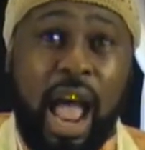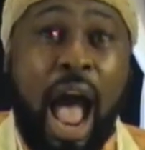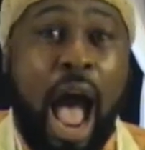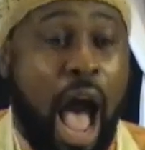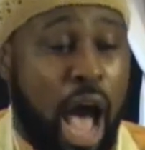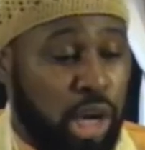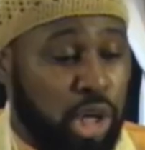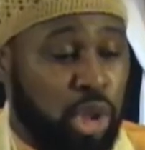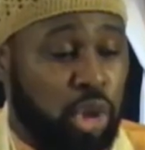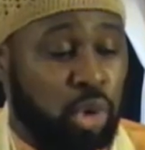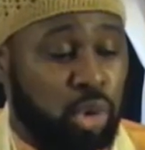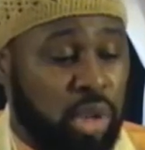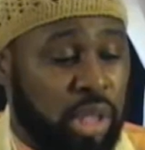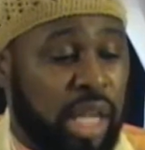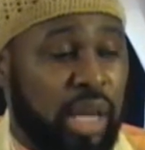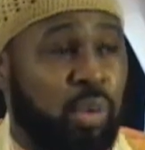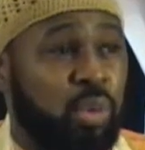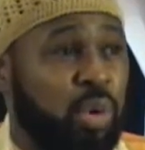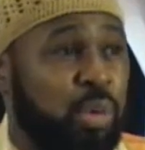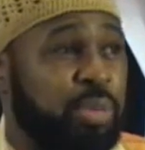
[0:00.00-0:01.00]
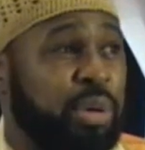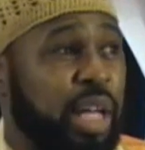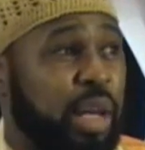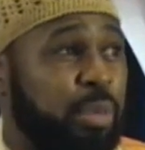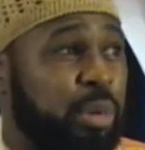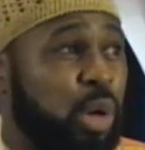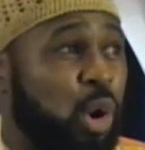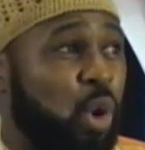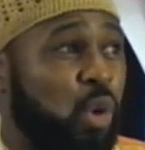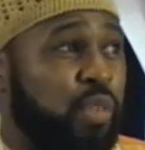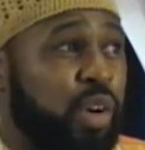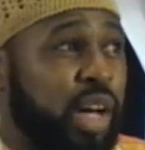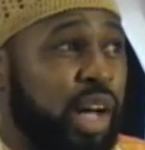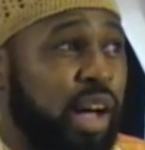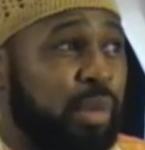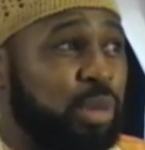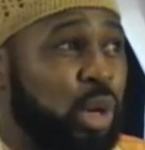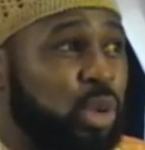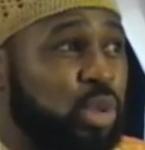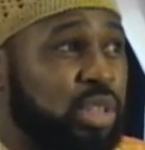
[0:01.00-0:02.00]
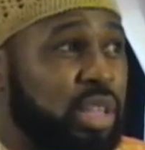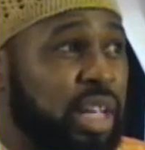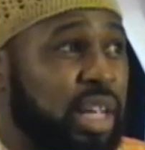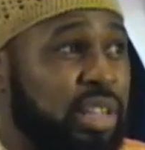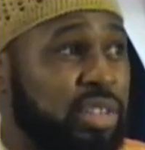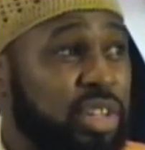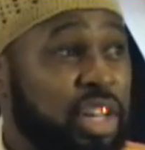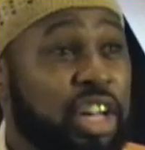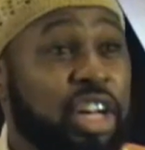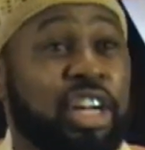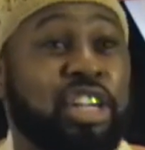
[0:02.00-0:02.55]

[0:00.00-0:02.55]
How do you think we'll be able to overcome those things?